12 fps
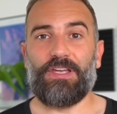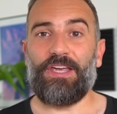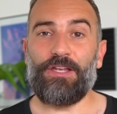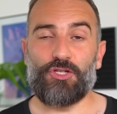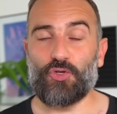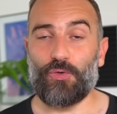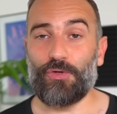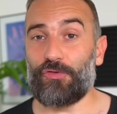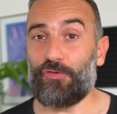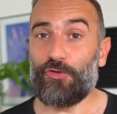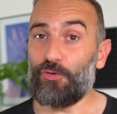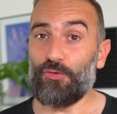In
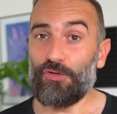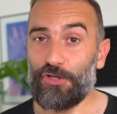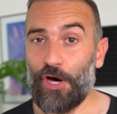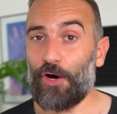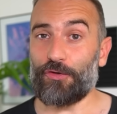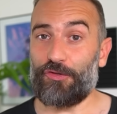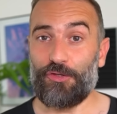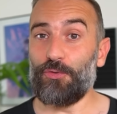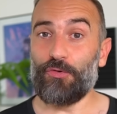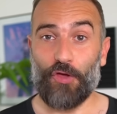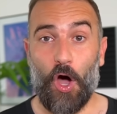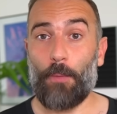short, do not
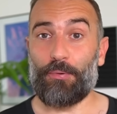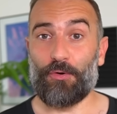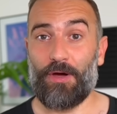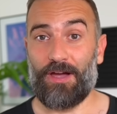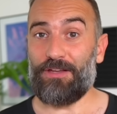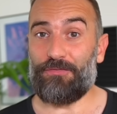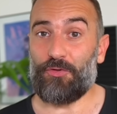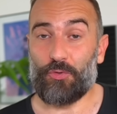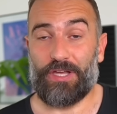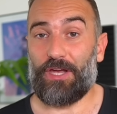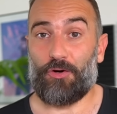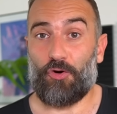use Opera if you
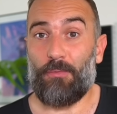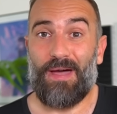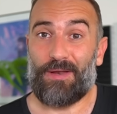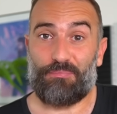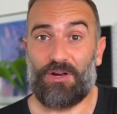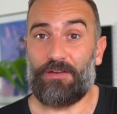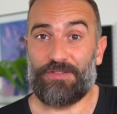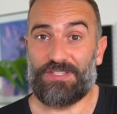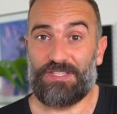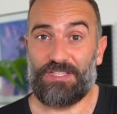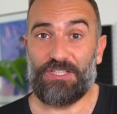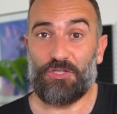care about
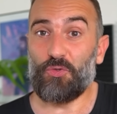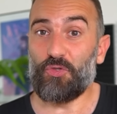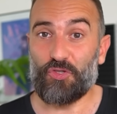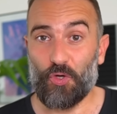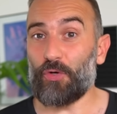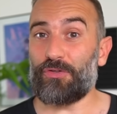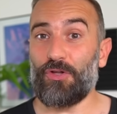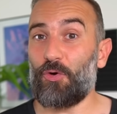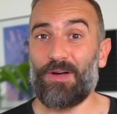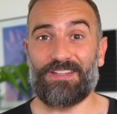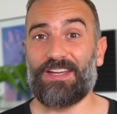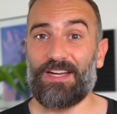privacy. You don't know
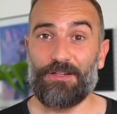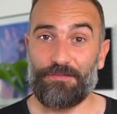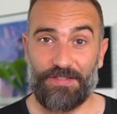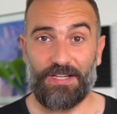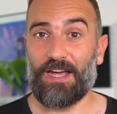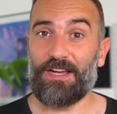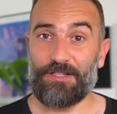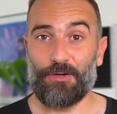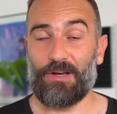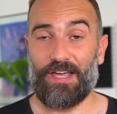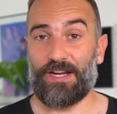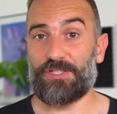what kind of data it
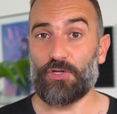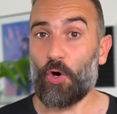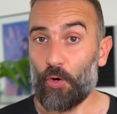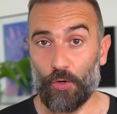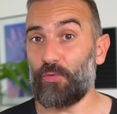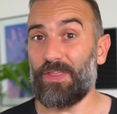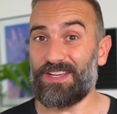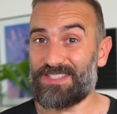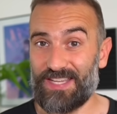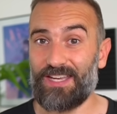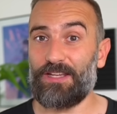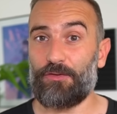collects or who they
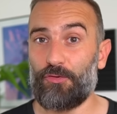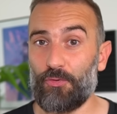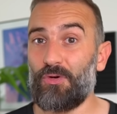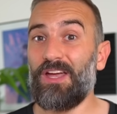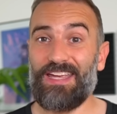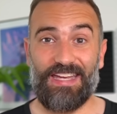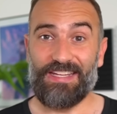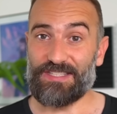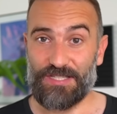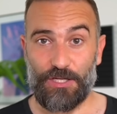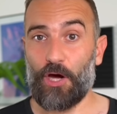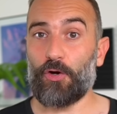send it to,
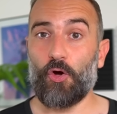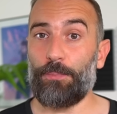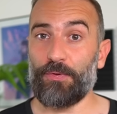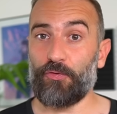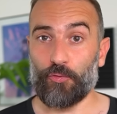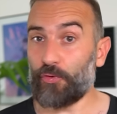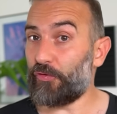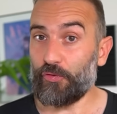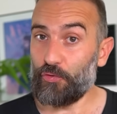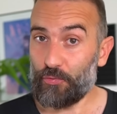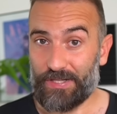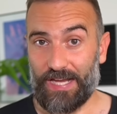it's not open source so
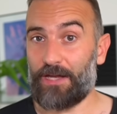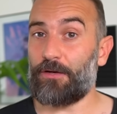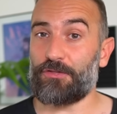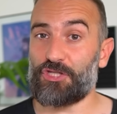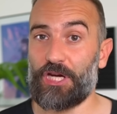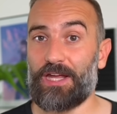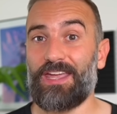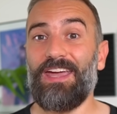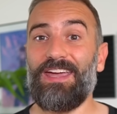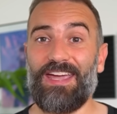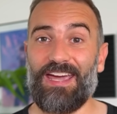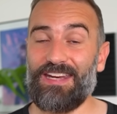you cannot check,
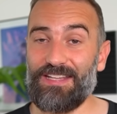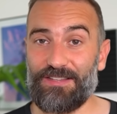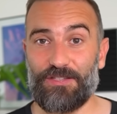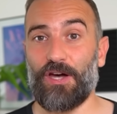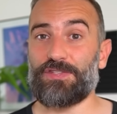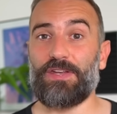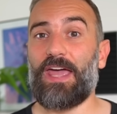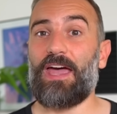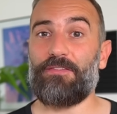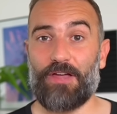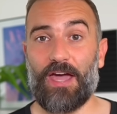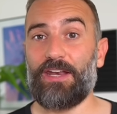and it doesn't
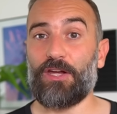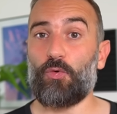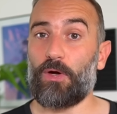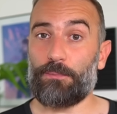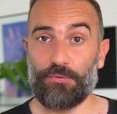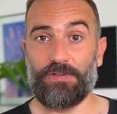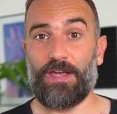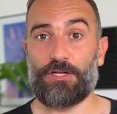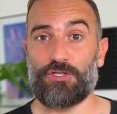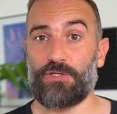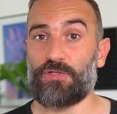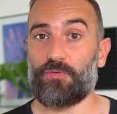have adequate
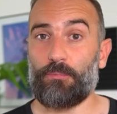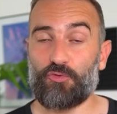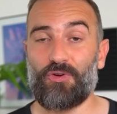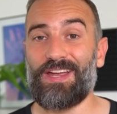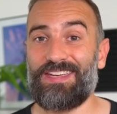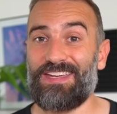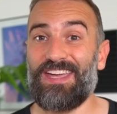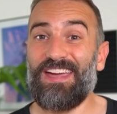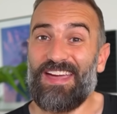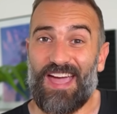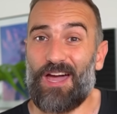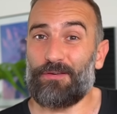protections from tracking
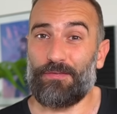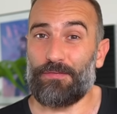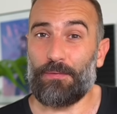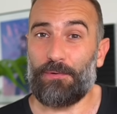out of the